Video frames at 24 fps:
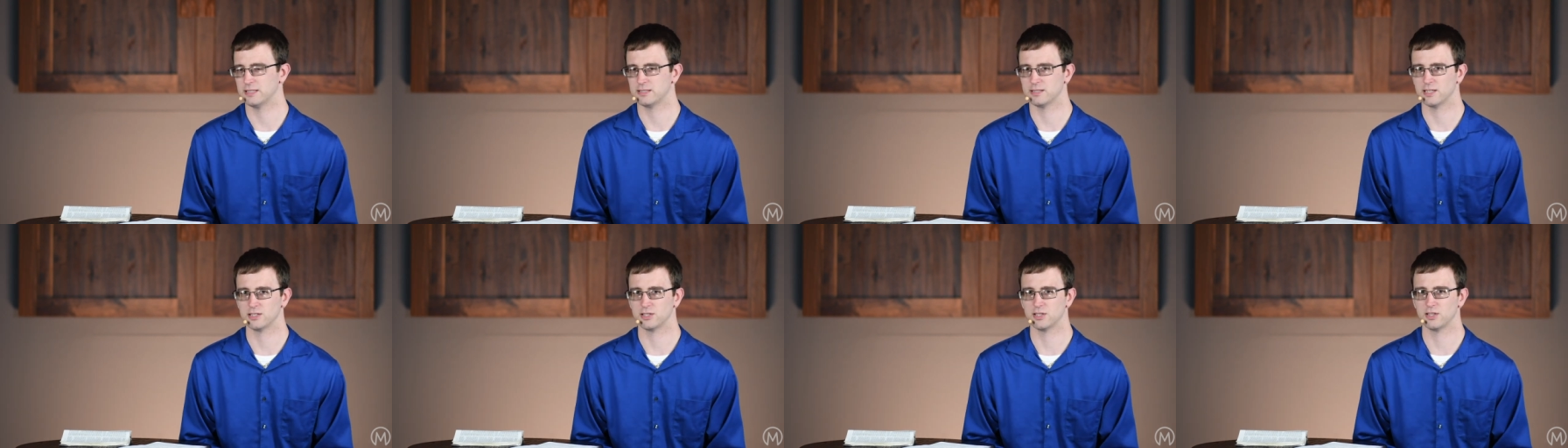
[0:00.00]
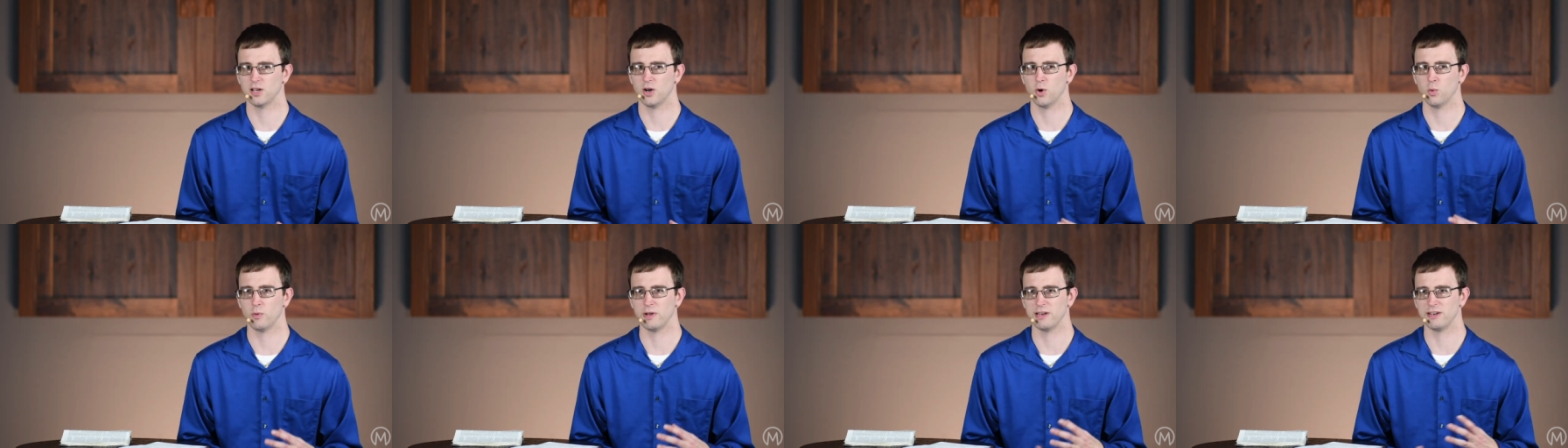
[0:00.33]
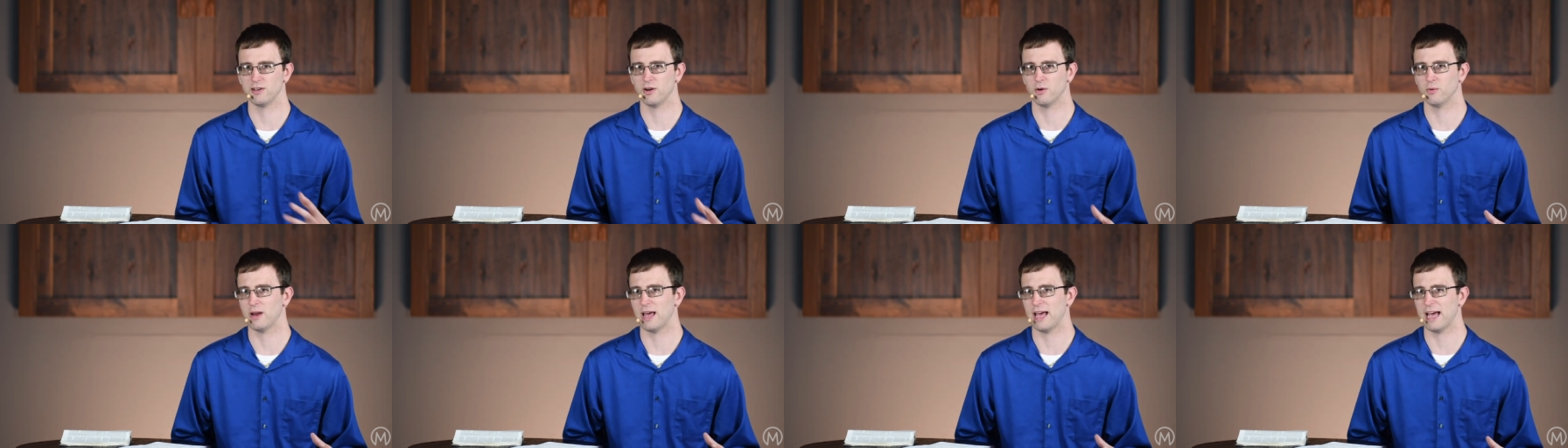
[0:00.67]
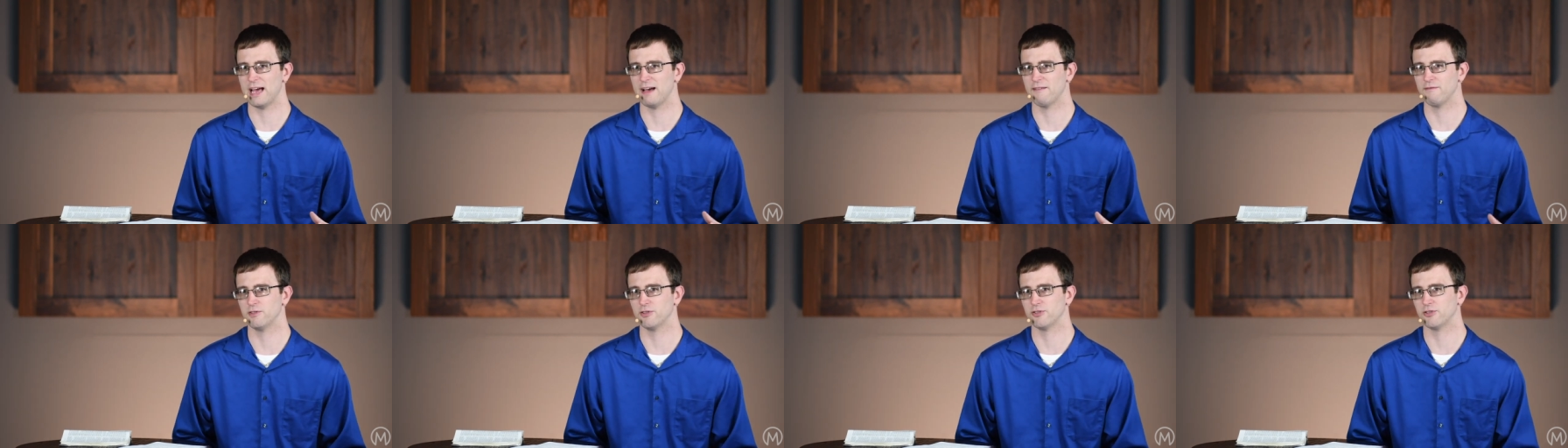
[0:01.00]
It's as though we don't
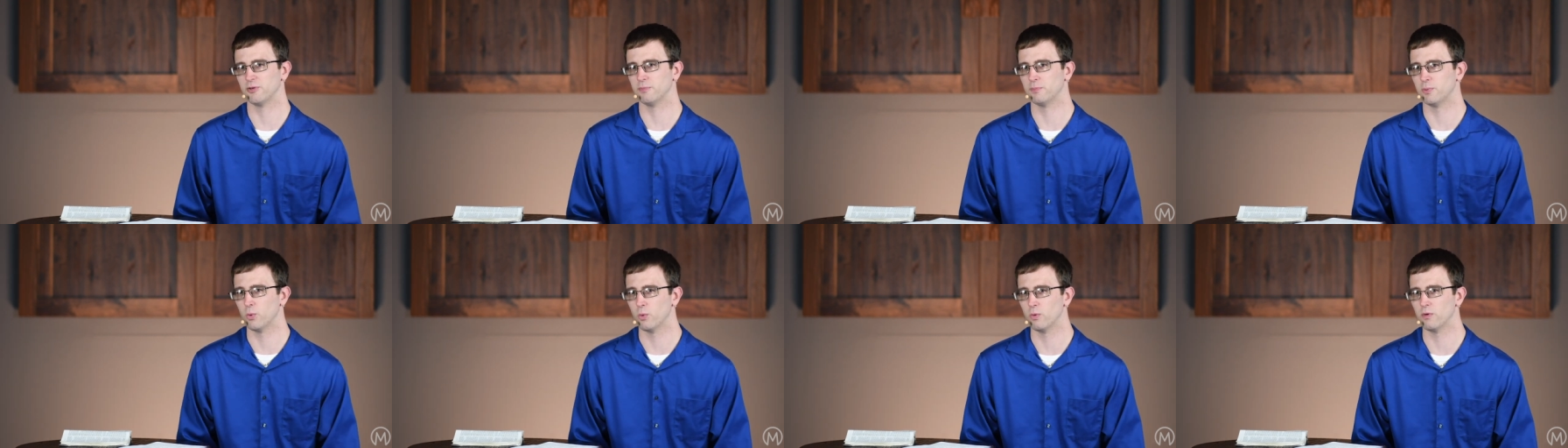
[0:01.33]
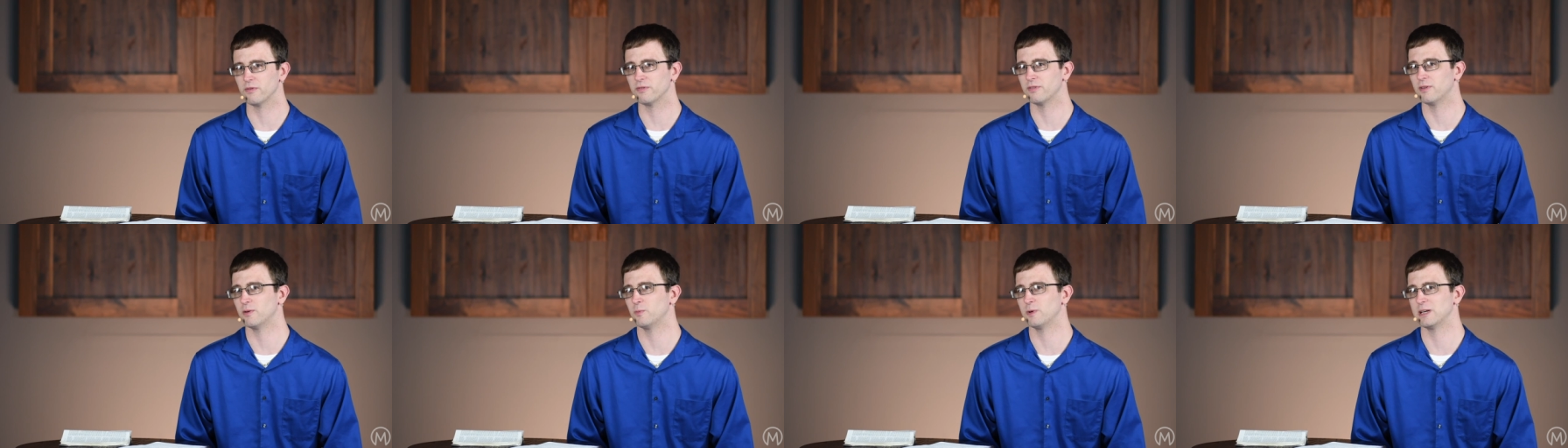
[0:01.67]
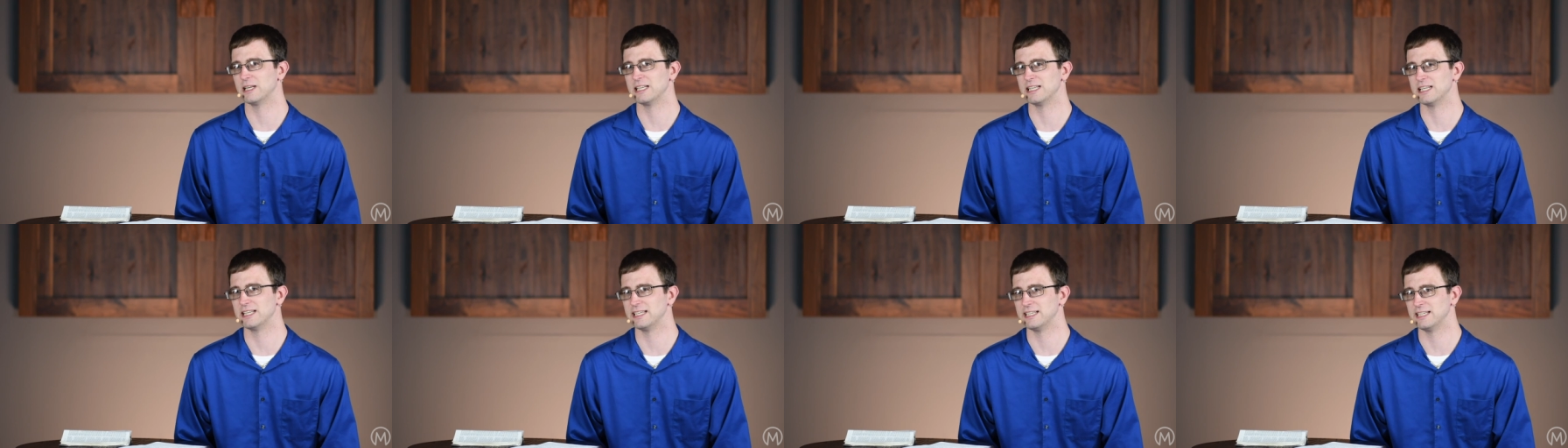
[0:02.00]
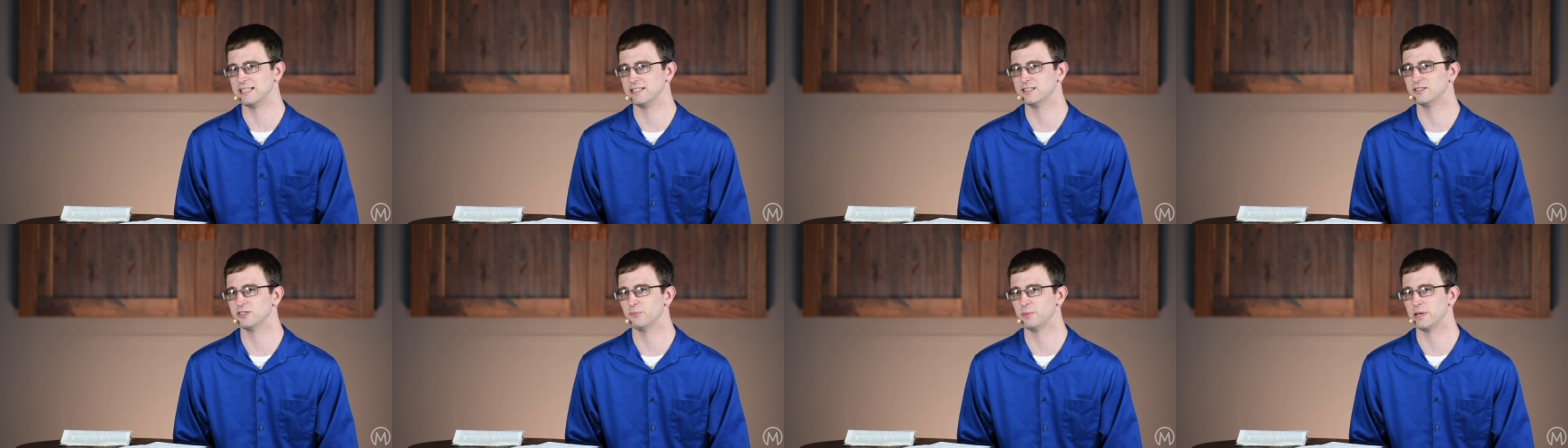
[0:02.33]
have the support that we
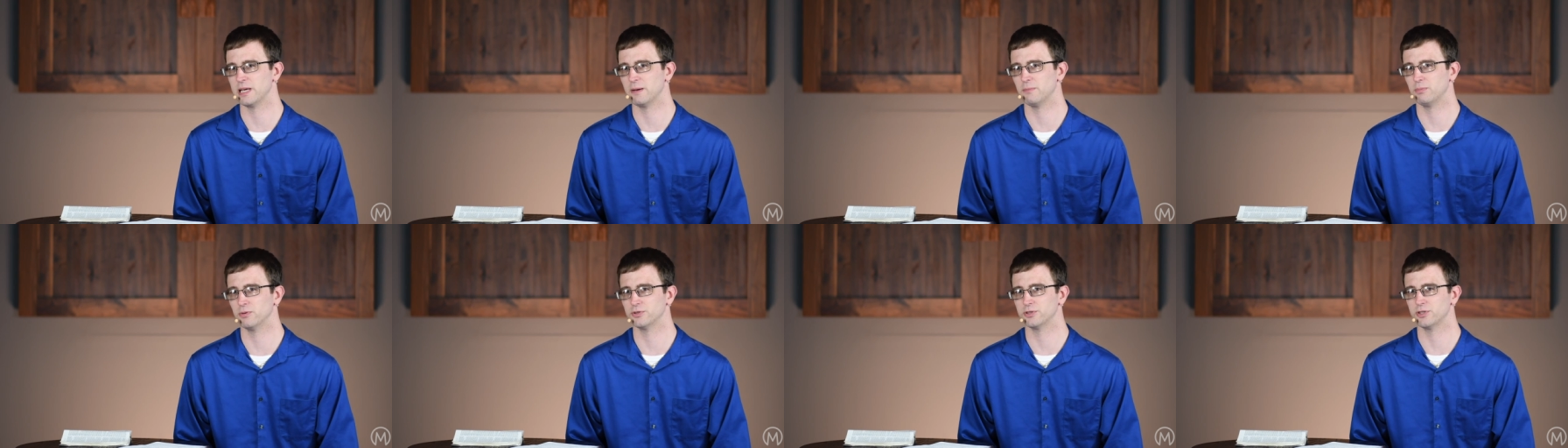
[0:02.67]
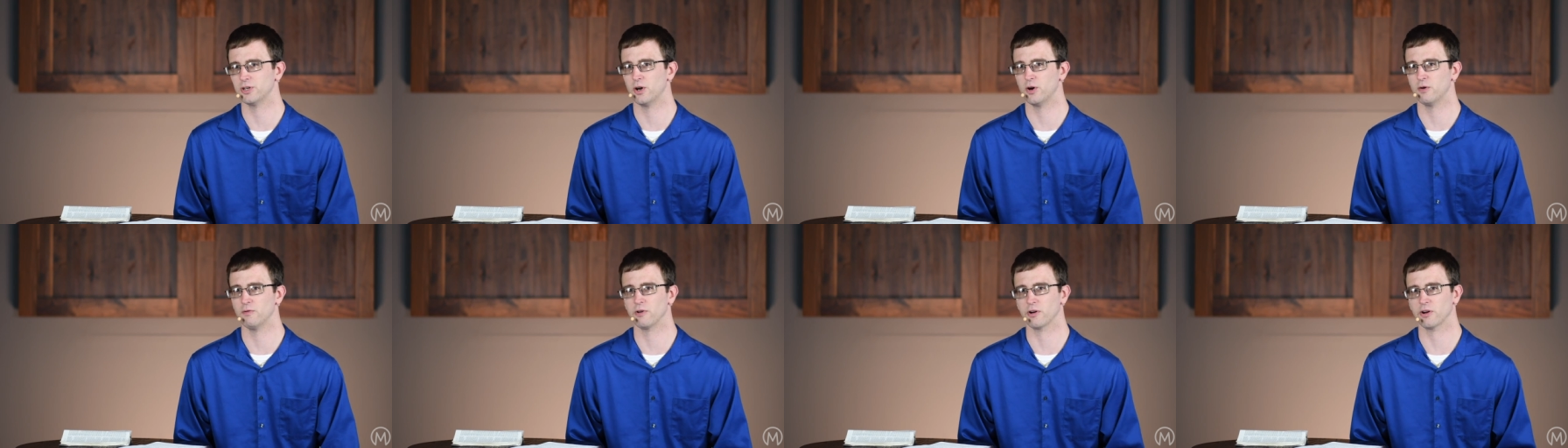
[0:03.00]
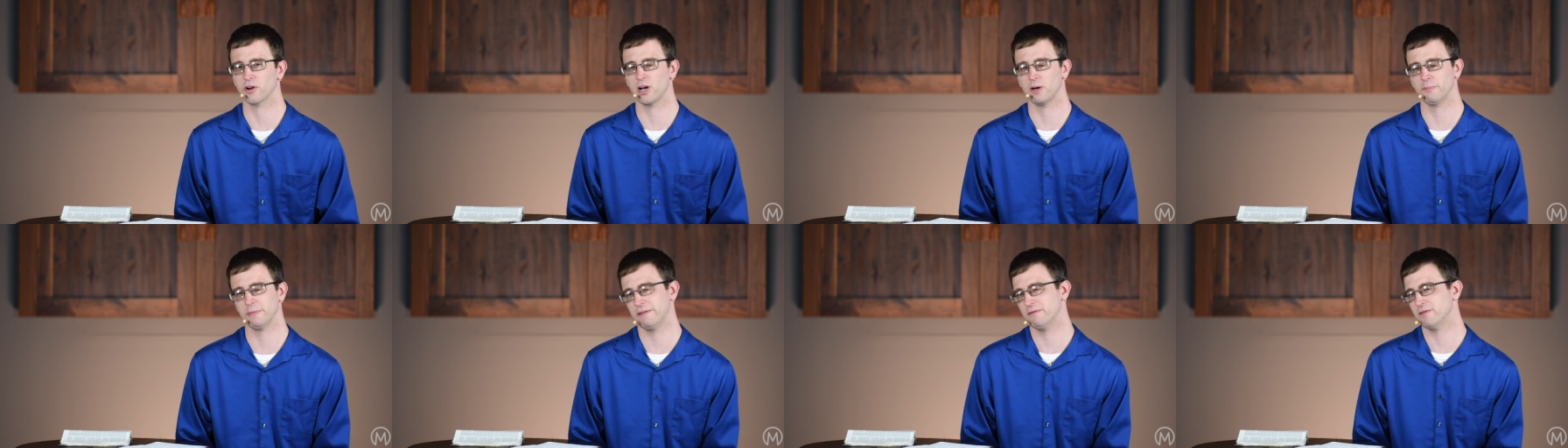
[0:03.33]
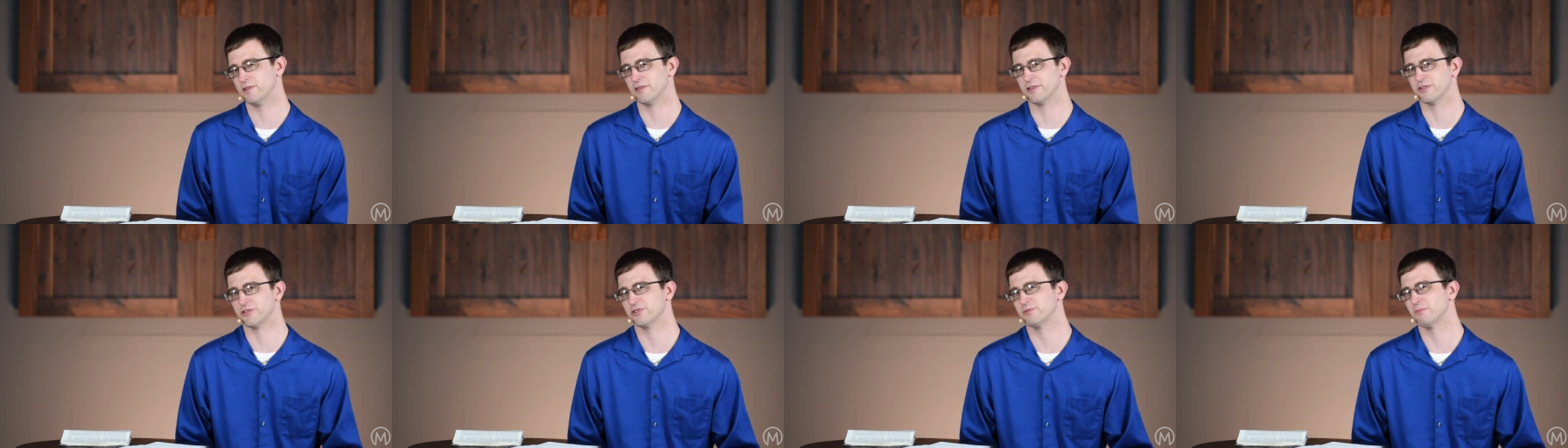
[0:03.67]
need to be able to overcome
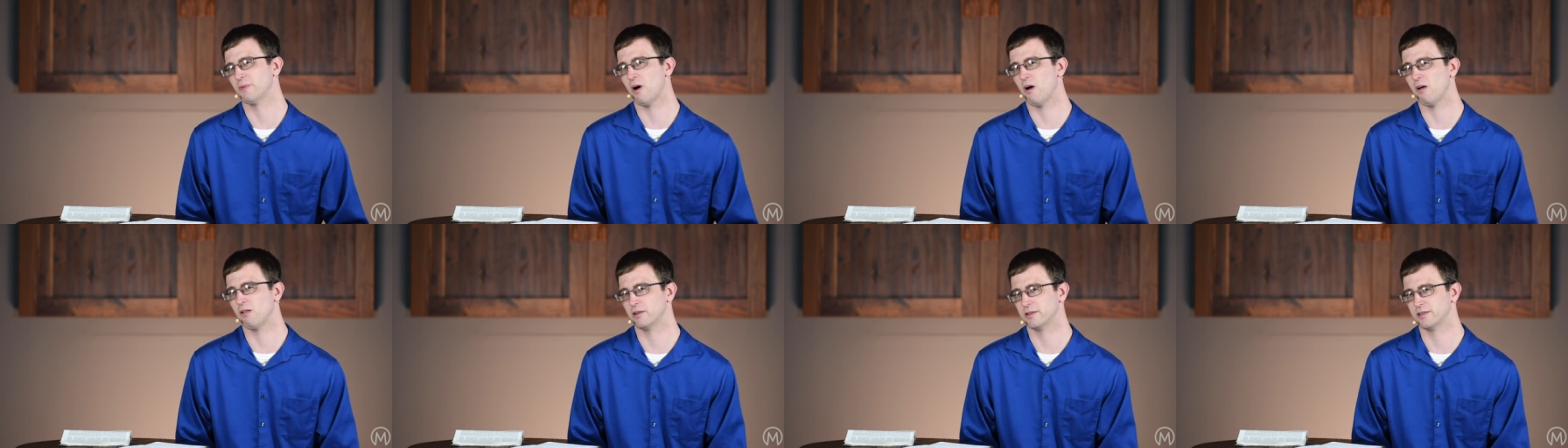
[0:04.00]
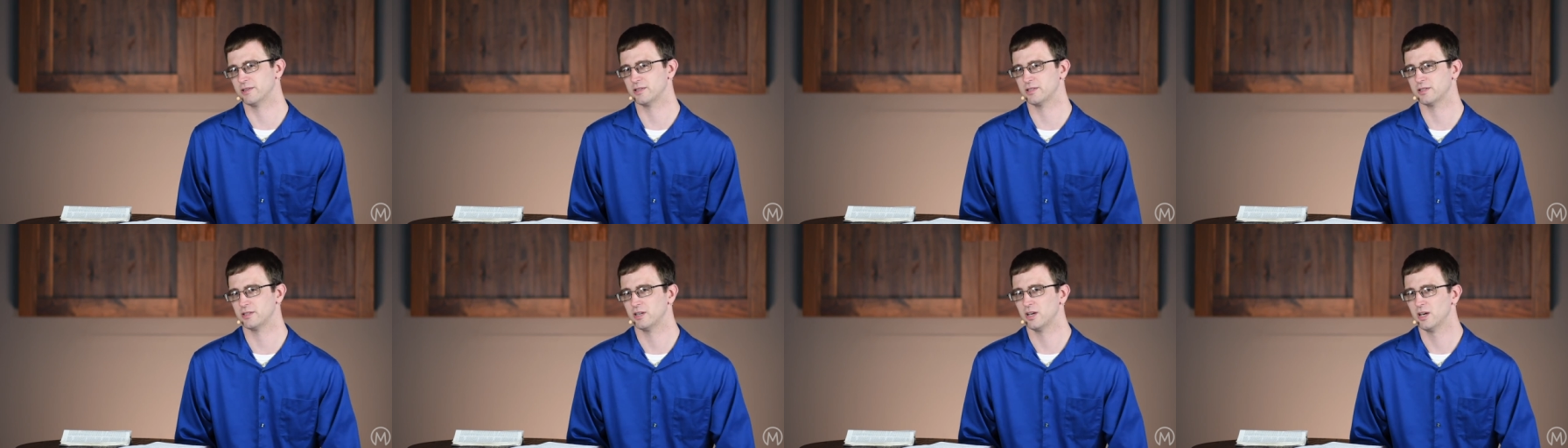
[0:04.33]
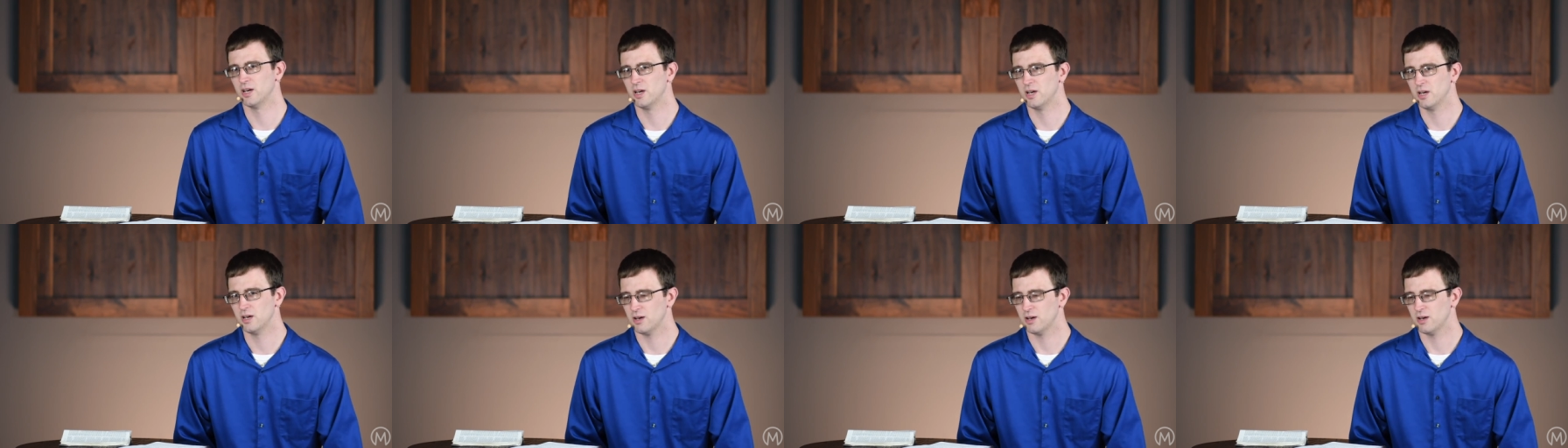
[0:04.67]
even the smallest